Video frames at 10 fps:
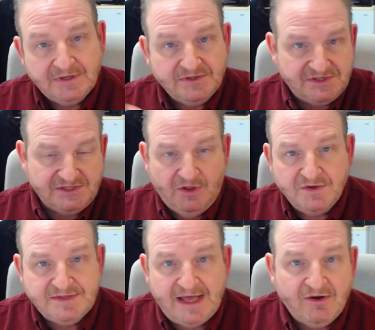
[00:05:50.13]

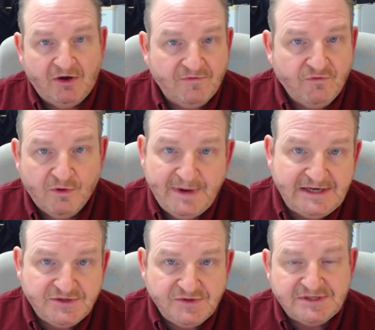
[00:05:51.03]
Disclose that on a Form
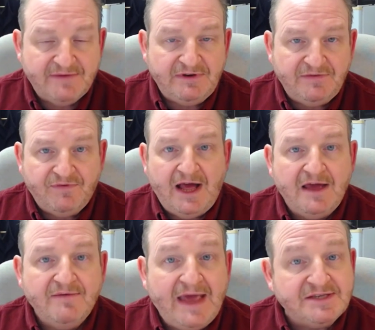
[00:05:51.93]

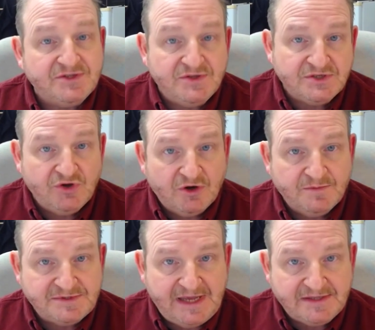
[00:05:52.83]
8275 as to the
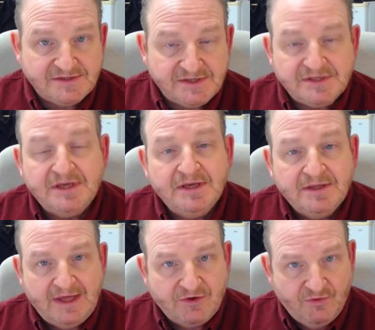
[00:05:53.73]
circumstances
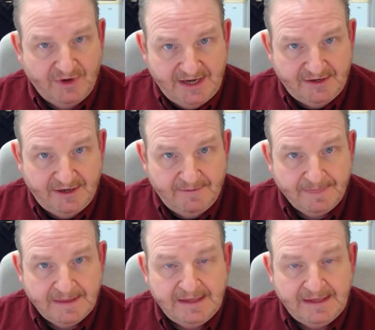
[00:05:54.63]
that created it.